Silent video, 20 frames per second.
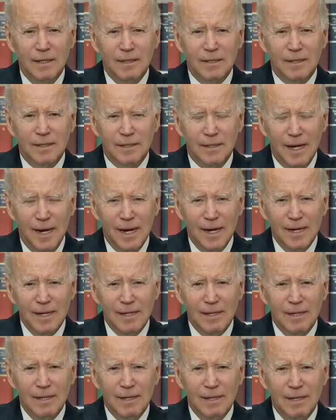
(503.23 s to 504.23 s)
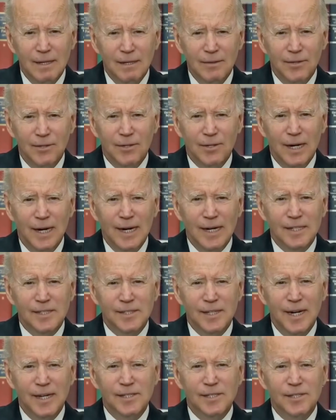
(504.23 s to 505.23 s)
Today, the United
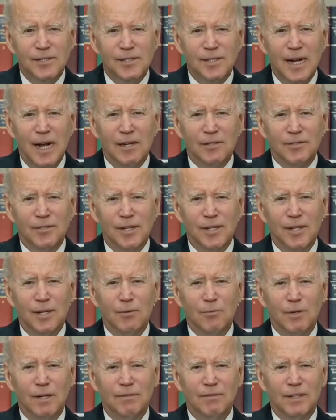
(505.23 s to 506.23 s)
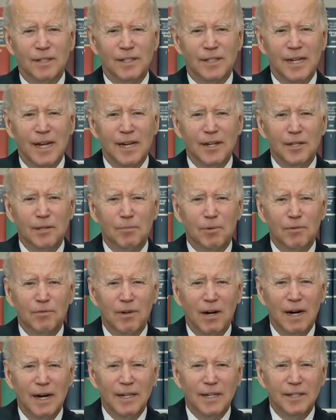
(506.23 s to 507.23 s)
States is announcing that we intend to
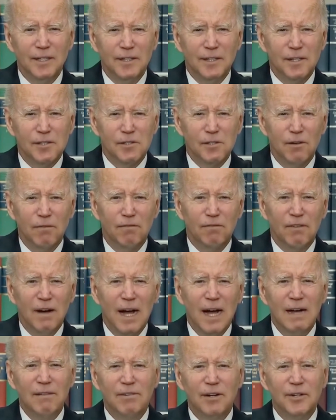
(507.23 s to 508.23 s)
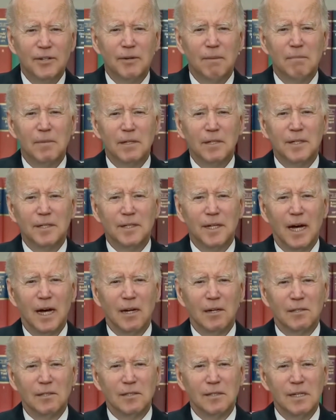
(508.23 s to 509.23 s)
provide an additional five hundred million
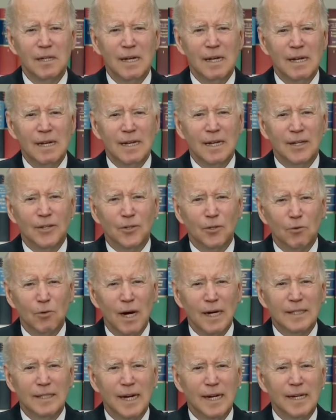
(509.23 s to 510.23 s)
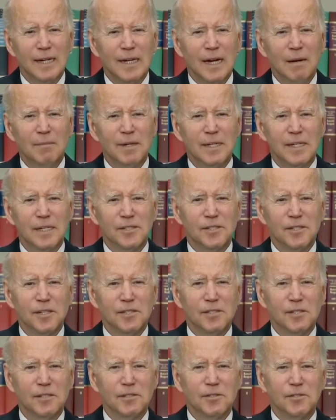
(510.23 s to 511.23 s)
dollars in direct economic
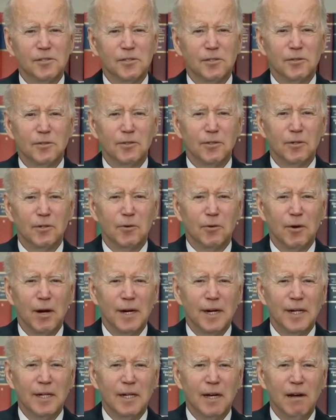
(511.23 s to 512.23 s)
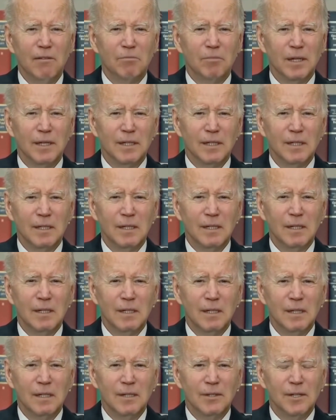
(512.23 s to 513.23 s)
assistance to the Ukrainian government.
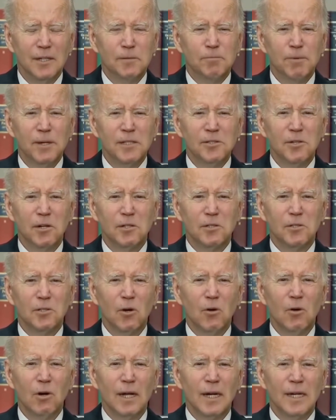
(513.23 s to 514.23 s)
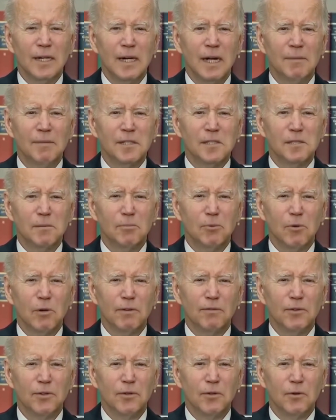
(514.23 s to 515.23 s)
This brings our total economic
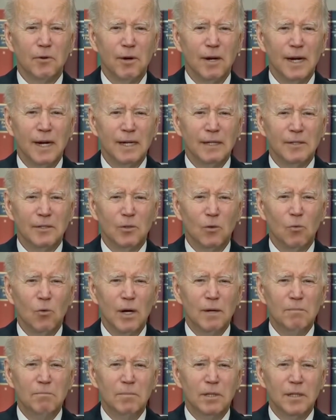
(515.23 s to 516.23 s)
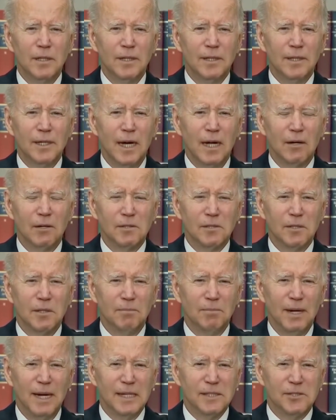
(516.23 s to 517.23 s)
support for Ukraine to one billion dollars in the
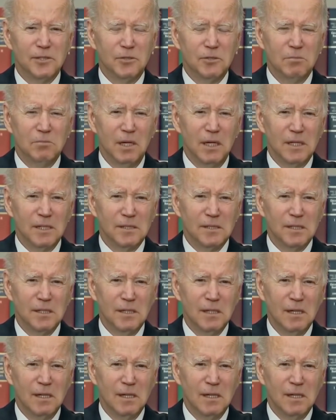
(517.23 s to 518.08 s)
past two months.